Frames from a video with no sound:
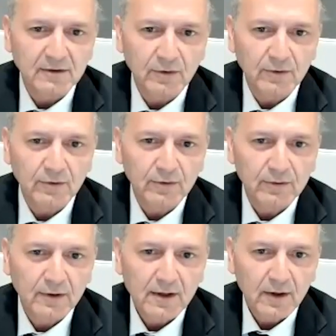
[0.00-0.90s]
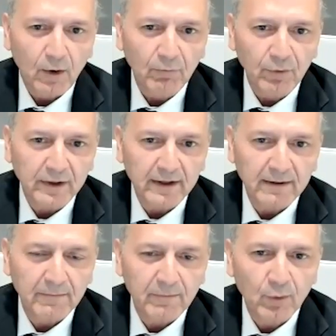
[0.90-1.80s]
So
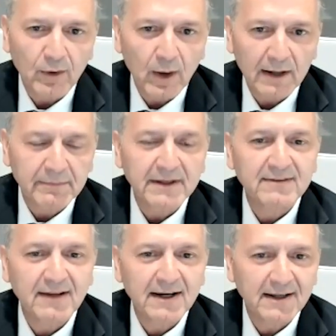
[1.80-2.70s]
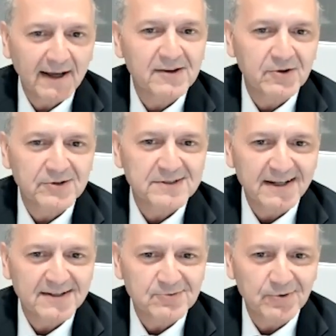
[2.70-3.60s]
hopefully, while maintaining accuracy,
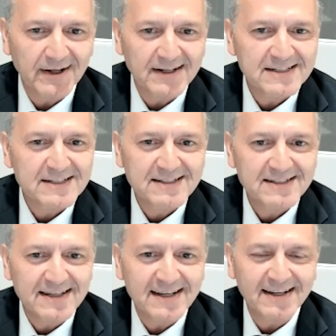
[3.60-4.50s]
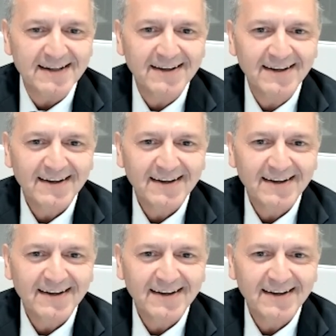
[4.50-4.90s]
as we're going to see,